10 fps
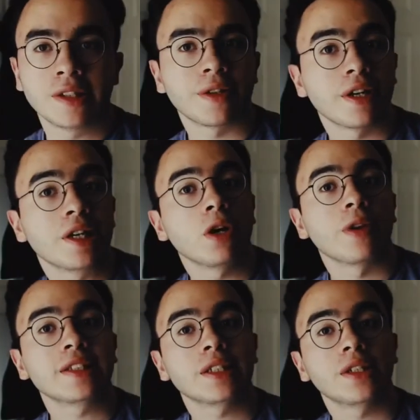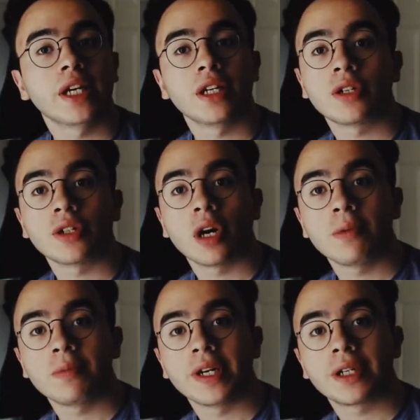So there you go, that's how you get
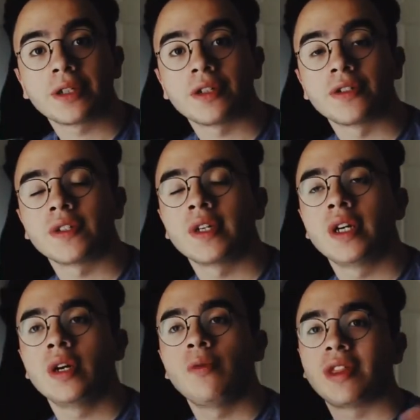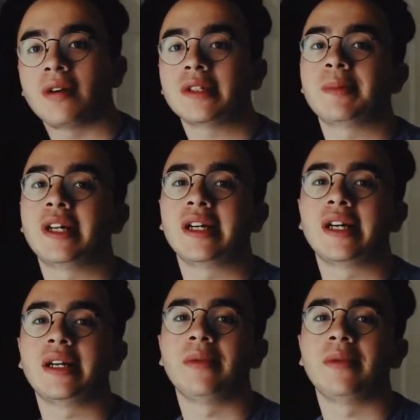sharper pictures without spending any